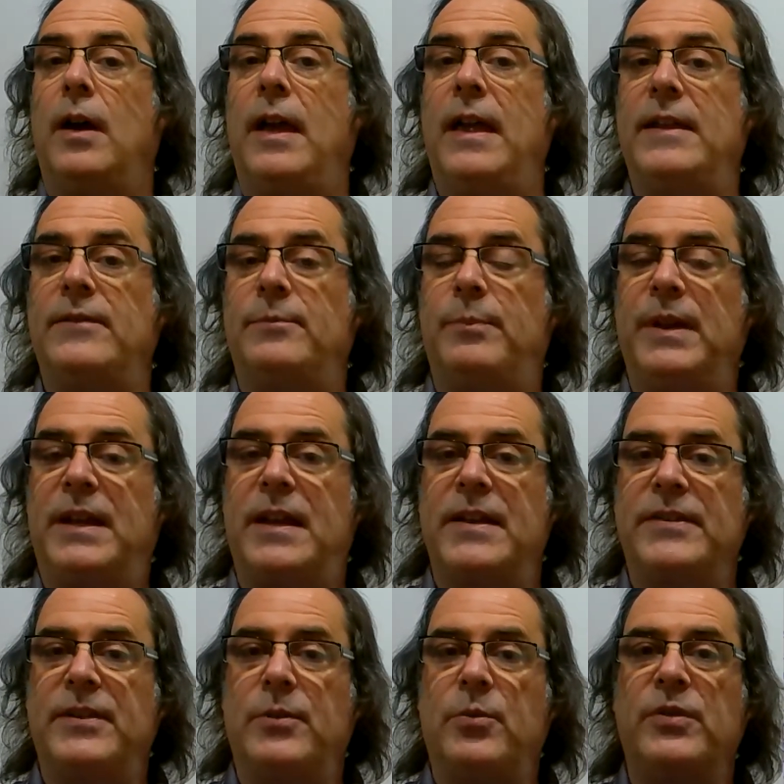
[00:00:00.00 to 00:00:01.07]
and
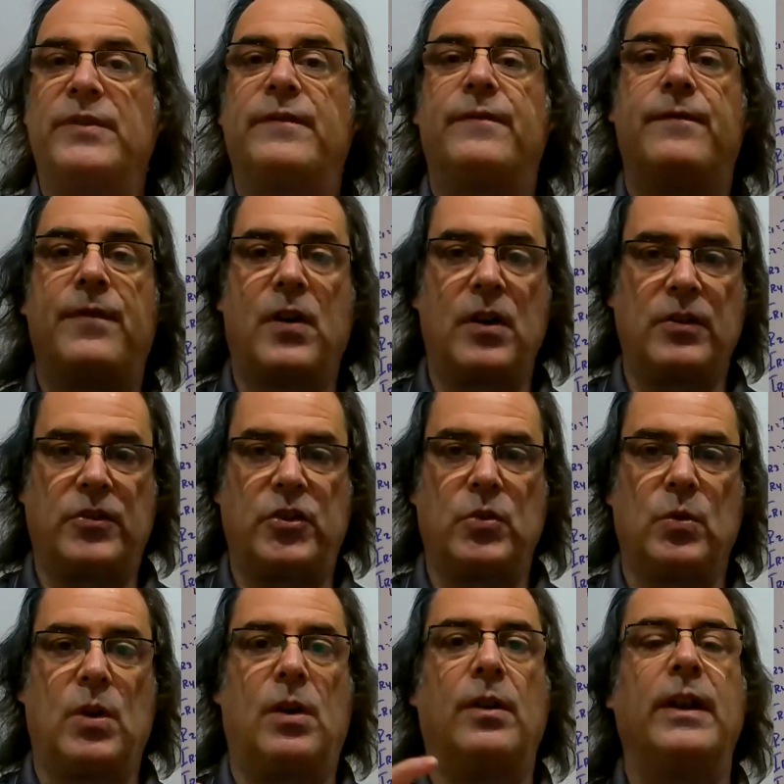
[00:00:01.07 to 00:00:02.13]
because it was
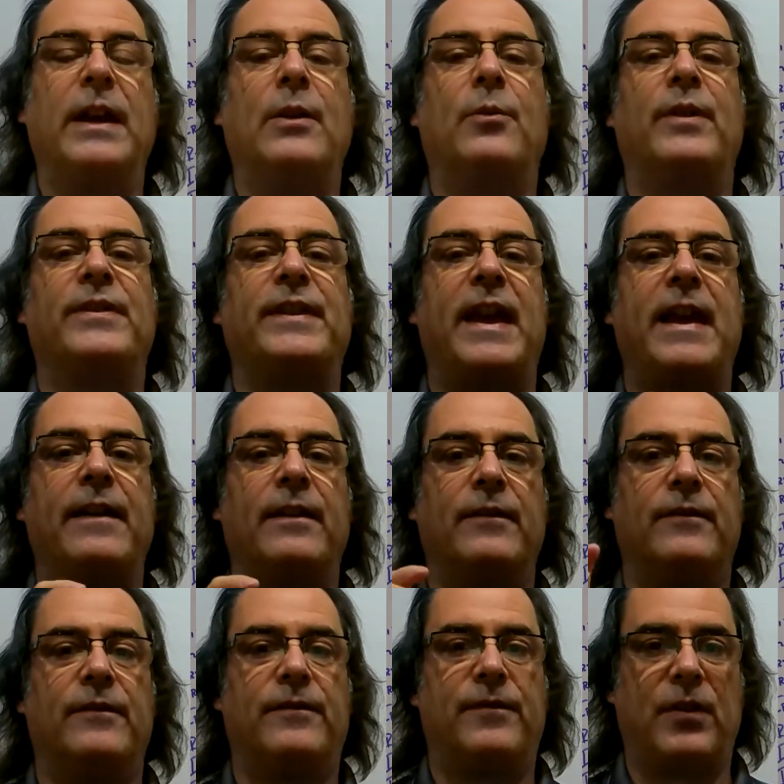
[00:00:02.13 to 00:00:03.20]
virtual, it was a
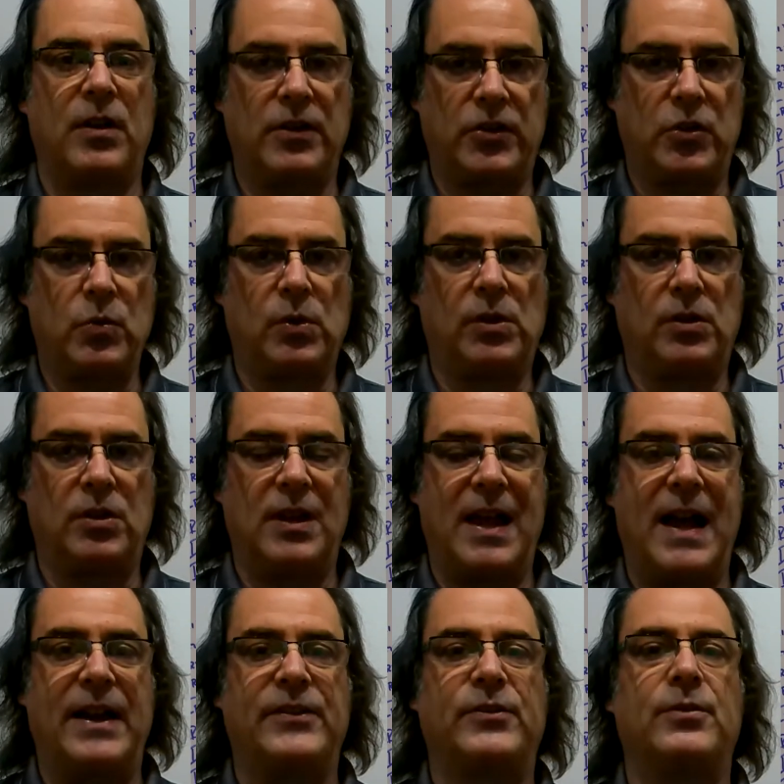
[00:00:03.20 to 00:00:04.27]
virtual
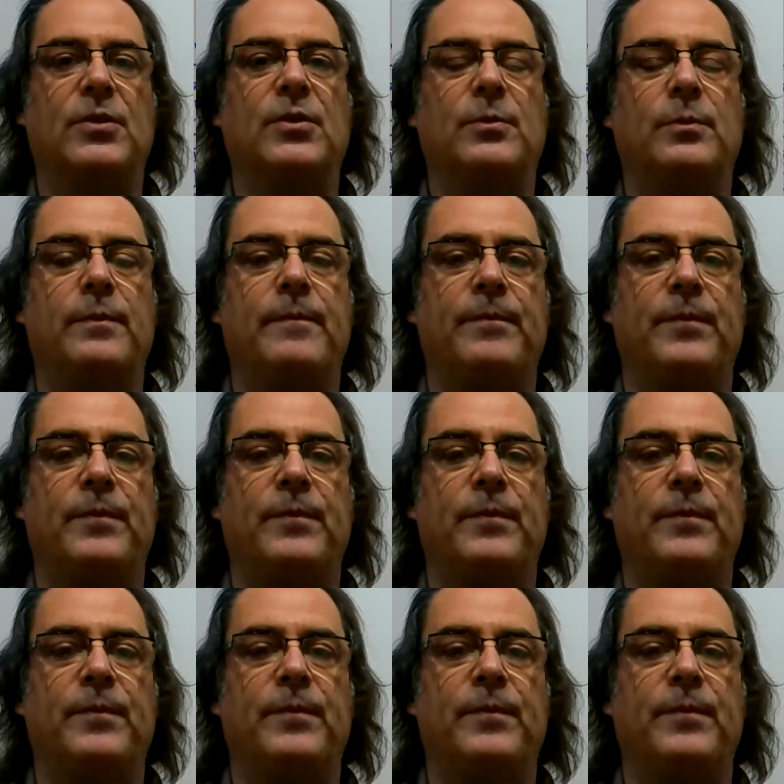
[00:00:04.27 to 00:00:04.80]
classroom,